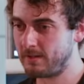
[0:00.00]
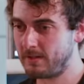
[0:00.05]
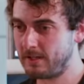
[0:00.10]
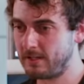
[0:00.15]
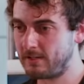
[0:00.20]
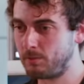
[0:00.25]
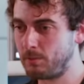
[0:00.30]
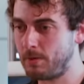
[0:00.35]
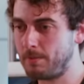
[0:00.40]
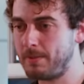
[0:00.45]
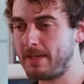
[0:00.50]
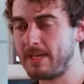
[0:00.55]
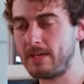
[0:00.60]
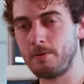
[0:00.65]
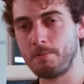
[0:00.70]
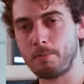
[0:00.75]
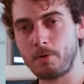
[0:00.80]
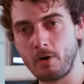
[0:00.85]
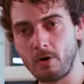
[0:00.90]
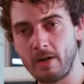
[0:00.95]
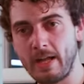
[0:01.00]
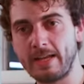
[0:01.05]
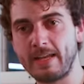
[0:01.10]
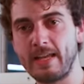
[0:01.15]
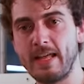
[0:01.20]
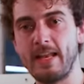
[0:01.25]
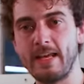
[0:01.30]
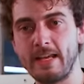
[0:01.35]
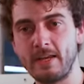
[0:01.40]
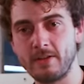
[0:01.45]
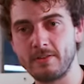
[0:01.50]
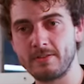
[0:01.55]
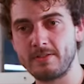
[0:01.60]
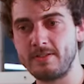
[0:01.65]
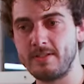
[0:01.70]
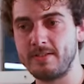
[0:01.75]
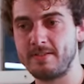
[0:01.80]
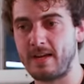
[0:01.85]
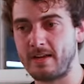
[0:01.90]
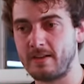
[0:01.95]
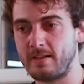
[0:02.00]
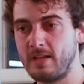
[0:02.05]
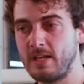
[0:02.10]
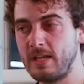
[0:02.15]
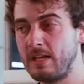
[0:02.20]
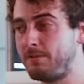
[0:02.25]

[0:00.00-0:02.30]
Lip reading: It will be a more like elegant design.